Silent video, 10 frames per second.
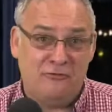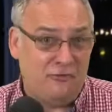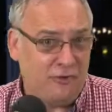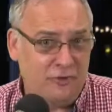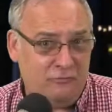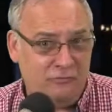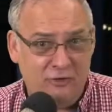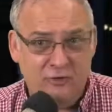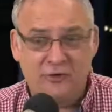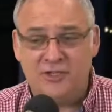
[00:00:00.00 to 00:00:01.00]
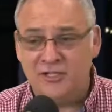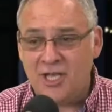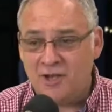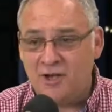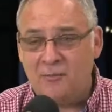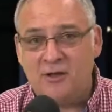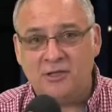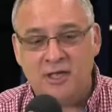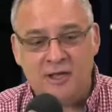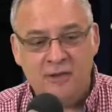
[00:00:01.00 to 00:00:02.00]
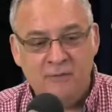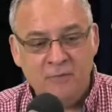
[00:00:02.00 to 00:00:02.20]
very, very excited about that.